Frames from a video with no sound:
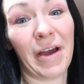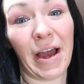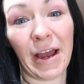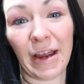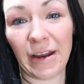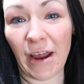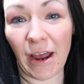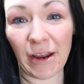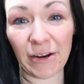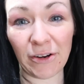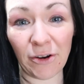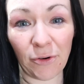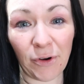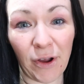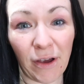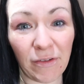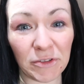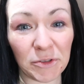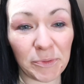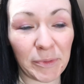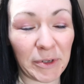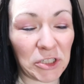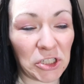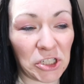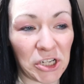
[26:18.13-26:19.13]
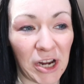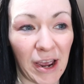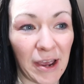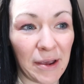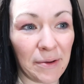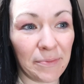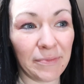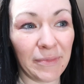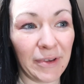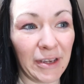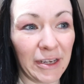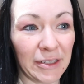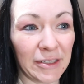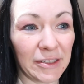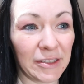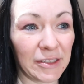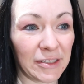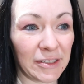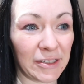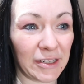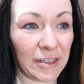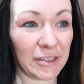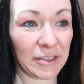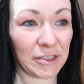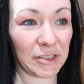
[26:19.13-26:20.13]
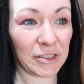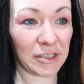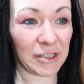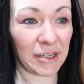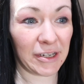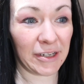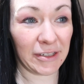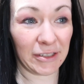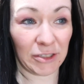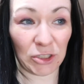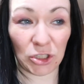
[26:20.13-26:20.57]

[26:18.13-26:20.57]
I, I don't have as much time as, as uh,